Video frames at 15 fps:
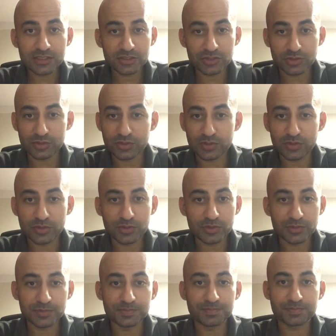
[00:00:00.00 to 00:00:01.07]

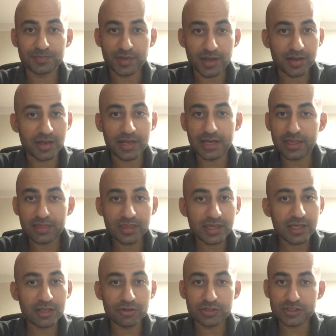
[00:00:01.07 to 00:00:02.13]
So yeah,
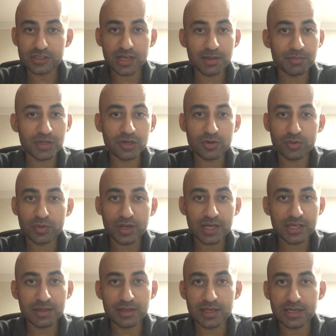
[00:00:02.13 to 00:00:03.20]
anything, you just let me know.
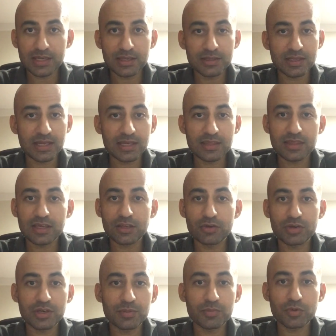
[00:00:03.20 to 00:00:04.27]
Anything you
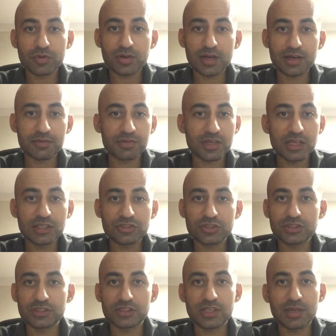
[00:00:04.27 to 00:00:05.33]
need more
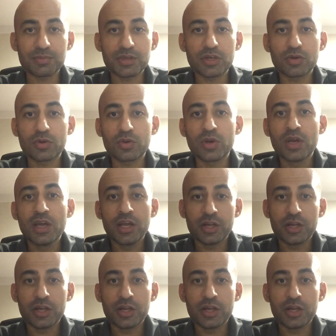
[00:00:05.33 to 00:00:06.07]
clarification, just let me know.